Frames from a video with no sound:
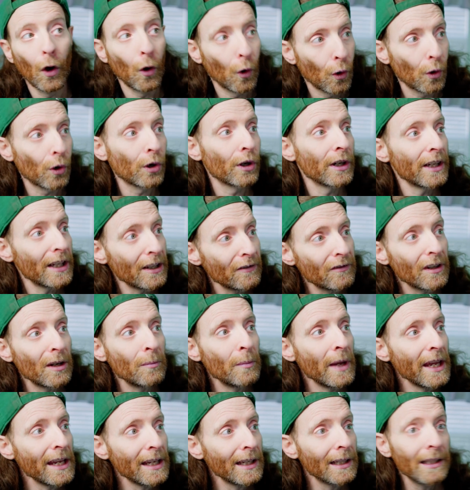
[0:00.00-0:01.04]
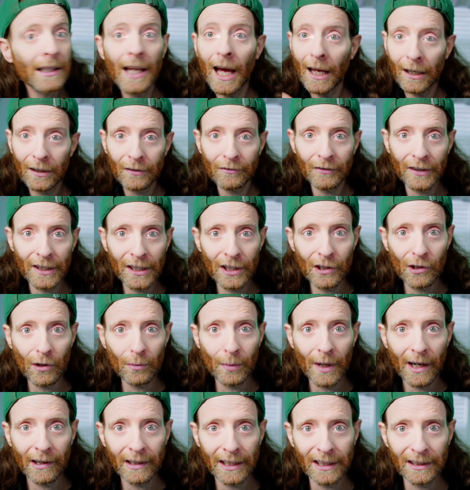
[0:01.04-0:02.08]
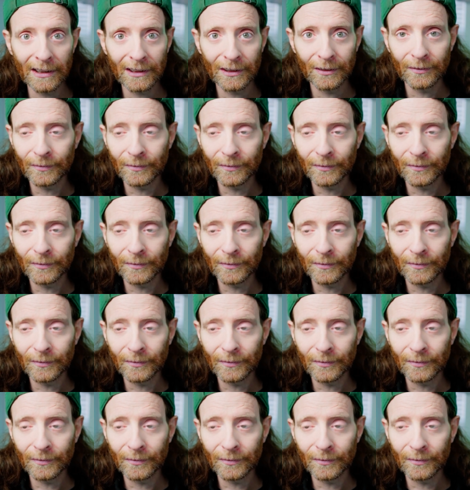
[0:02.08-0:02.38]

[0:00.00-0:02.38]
or even make another video about it.